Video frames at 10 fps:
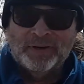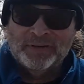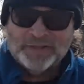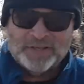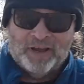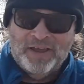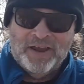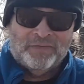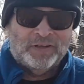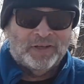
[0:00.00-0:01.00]
and just
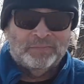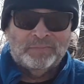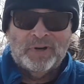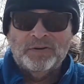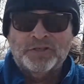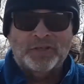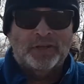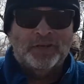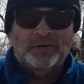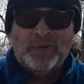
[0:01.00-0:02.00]
every little motion
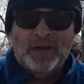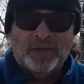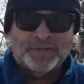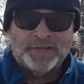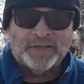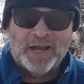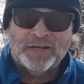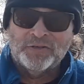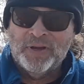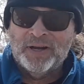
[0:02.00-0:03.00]
that you make is
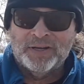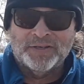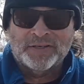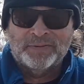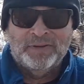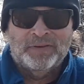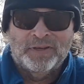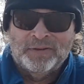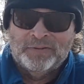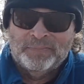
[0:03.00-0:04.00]
exaggerated, and you
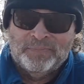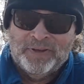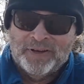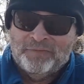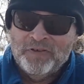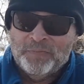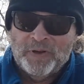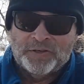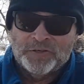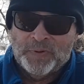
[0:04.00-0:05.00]
can get a few
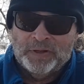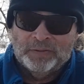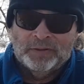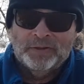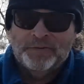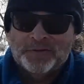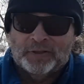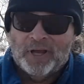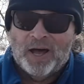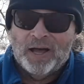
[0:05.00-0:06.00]
pictures, but you lose a
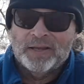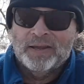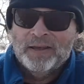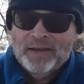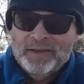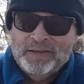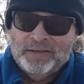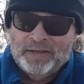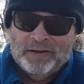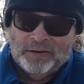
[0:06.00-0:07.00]
lot. You
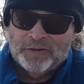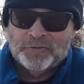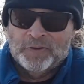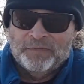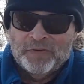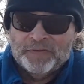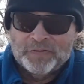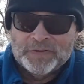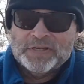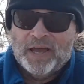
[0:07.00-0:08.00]
need 125th
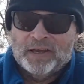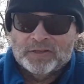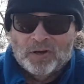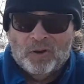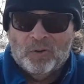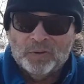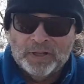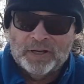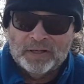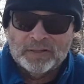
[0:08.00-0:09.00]
of a second to hold
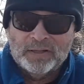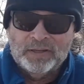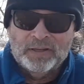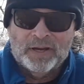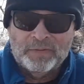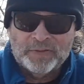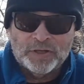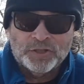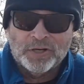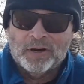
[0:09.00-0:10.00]
it and get everything
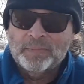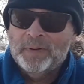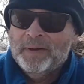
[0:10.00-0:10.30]
sharp.